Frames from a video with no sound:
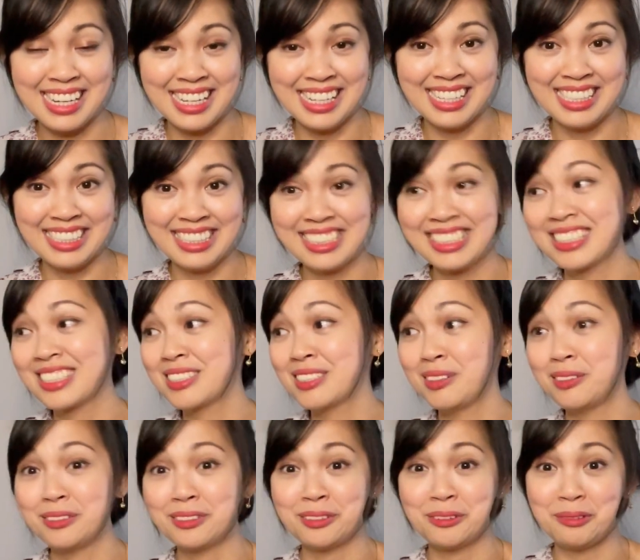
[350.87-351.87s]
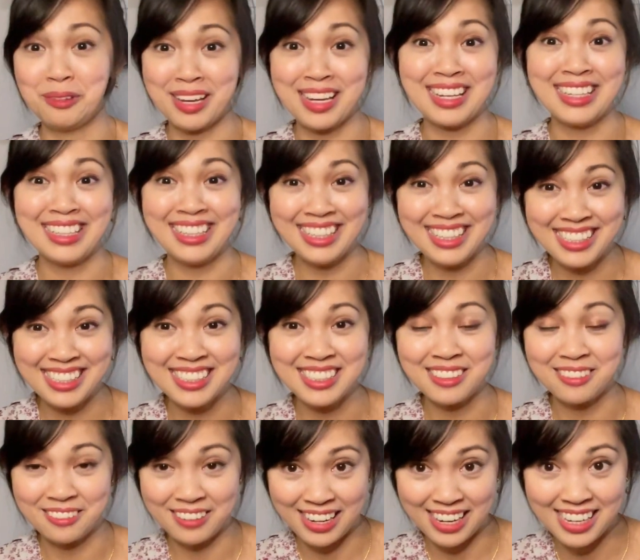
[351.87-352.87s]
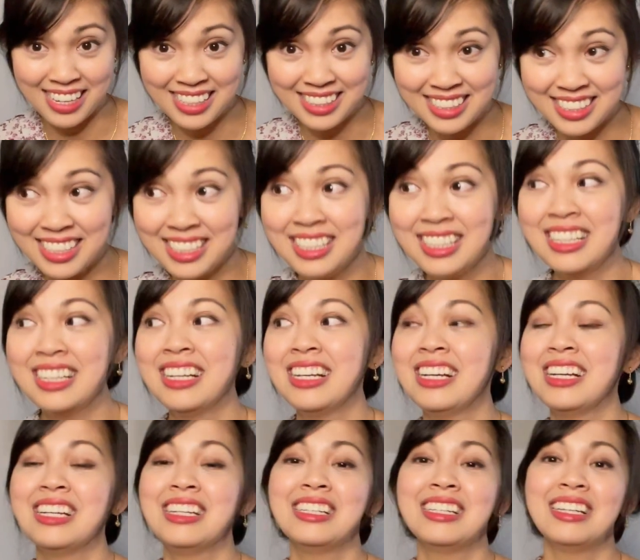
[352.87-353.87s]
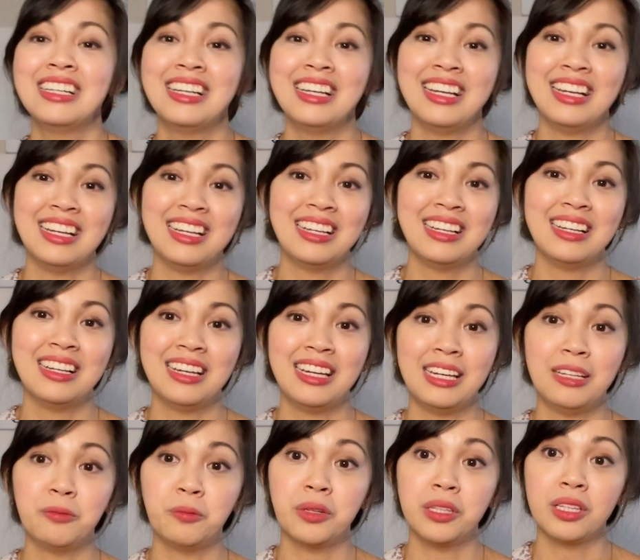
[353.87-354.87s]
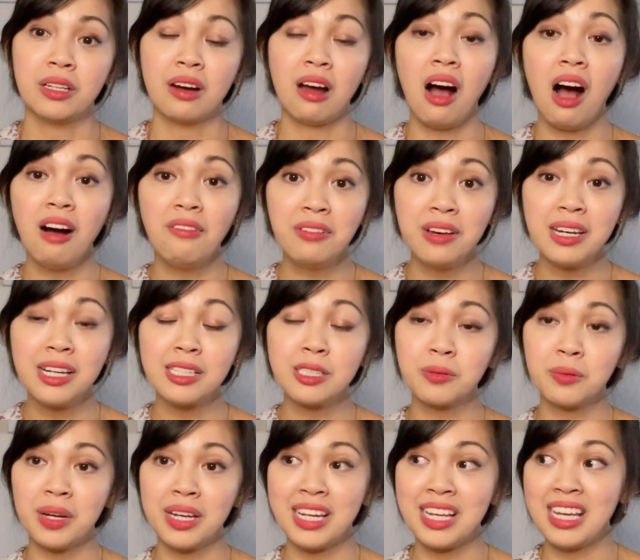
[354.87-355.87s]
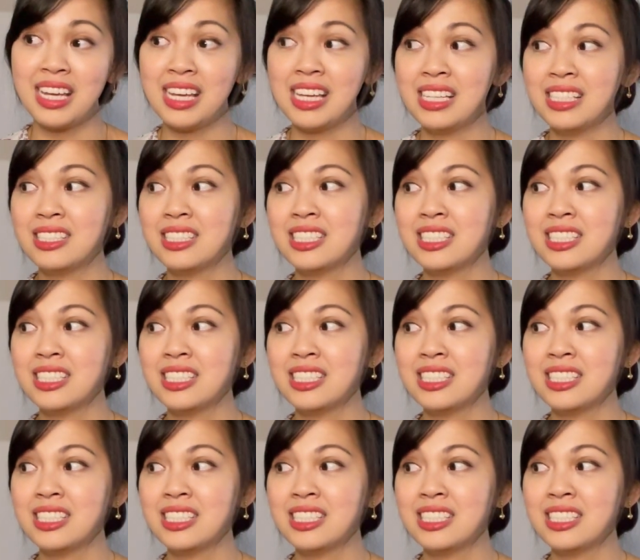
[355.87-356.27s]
It's so quick and easy, right? And when your oven is ready,